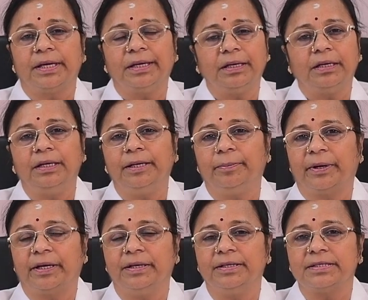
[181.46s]
in early
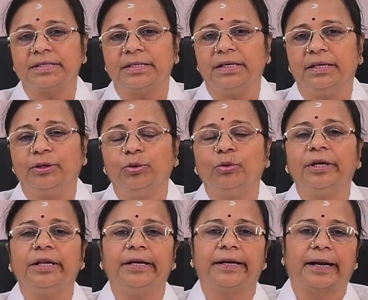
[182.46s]
pregnancy,
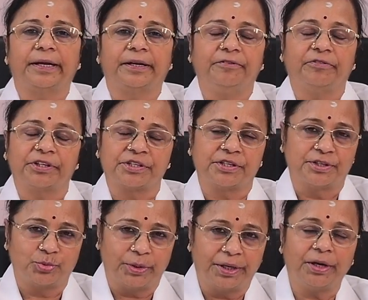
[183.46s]
urinary tract infection
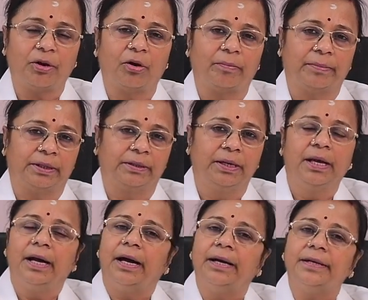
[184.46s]
is very common,
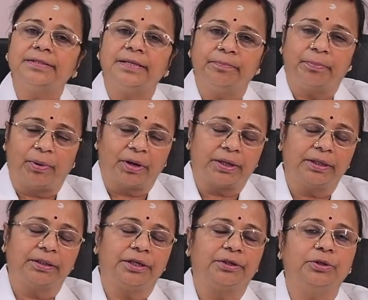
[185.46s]
and it's
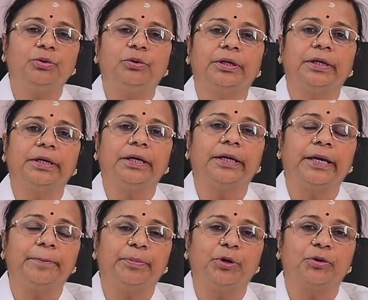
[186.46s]
important that you
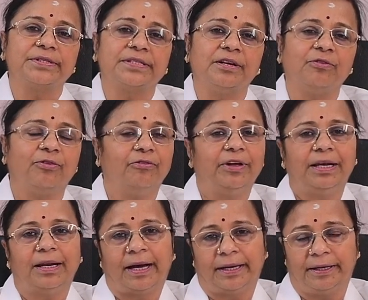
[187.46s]
keep yourself
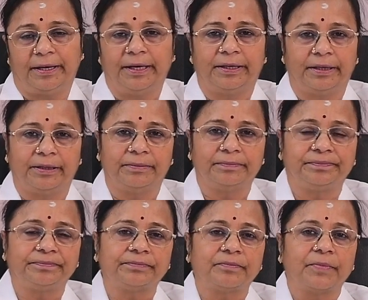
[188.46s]
well hydrated.
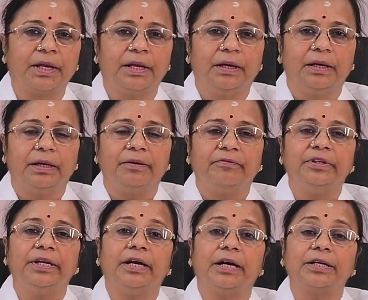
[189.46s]

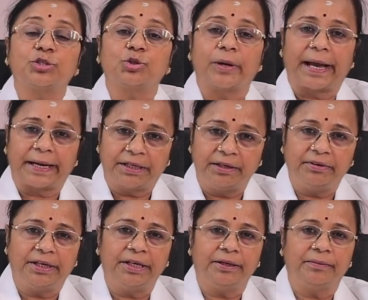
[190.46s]
With regards to
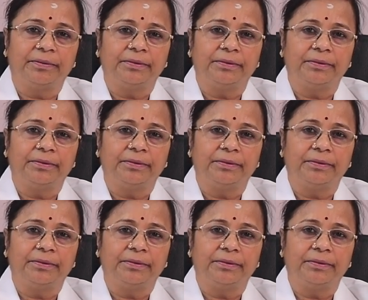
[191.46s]
activity,